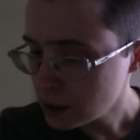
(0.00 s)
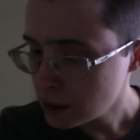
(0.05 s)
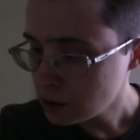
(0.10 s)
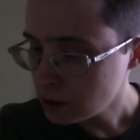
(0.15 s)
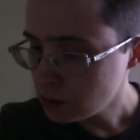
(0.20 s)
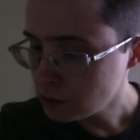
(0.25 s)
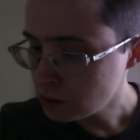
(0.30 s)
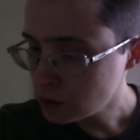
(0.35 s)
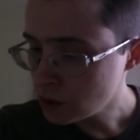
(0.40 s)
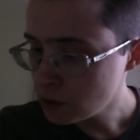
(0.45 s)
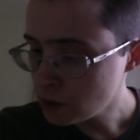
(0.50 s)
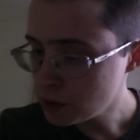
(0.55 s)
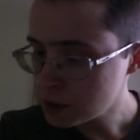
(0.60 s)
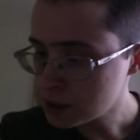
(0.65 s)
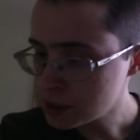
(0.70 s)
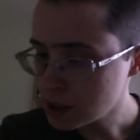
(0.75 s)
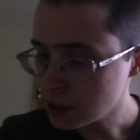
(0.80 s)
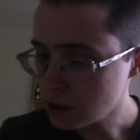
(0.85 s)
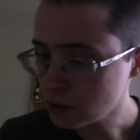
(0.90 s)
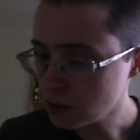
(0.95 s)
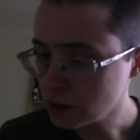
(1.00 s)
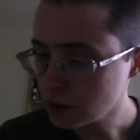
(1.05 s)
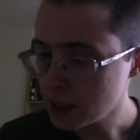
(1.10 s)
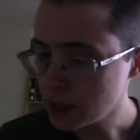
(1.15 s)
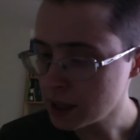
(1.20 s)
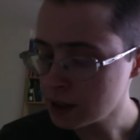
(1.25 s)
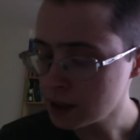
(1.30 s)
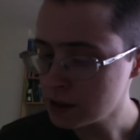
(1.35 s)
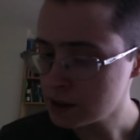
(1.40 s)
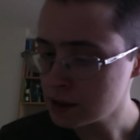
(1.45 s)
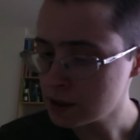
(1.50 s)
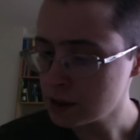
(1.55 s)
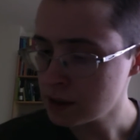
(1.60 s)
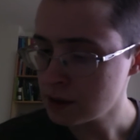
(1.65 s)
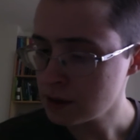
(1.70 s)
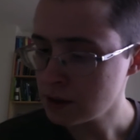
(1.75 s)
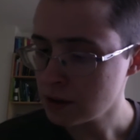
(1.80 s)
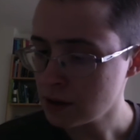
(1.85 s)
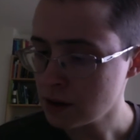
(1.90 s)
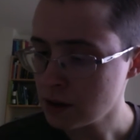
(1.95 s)
you notice that your legs
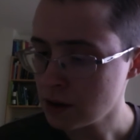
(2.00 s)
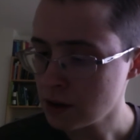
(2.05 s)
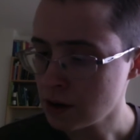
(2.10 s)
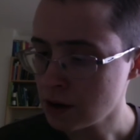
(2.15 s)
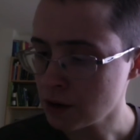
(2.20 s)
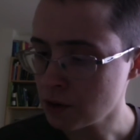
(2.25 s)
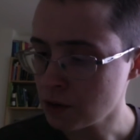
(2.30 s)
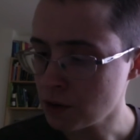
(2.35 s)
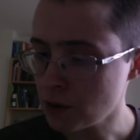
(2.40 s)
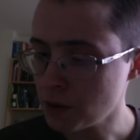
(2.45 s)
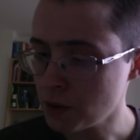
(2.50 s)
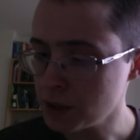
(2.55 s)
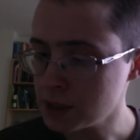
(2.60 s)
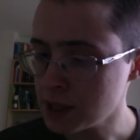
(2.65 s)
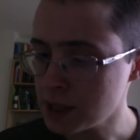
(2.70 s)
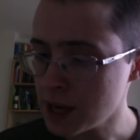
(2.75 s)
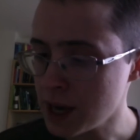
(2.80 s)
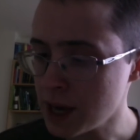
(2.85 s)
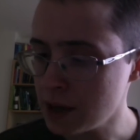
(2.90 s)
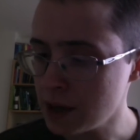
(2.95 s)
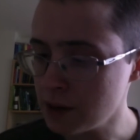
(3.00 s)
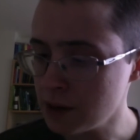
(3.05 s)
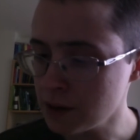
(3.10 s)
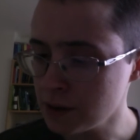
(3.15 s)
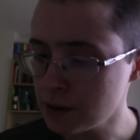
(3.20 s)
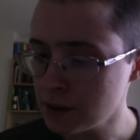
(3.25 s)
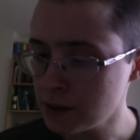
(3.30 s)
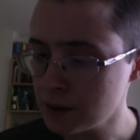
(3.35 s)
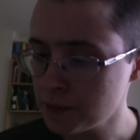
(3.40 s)
are growing tired,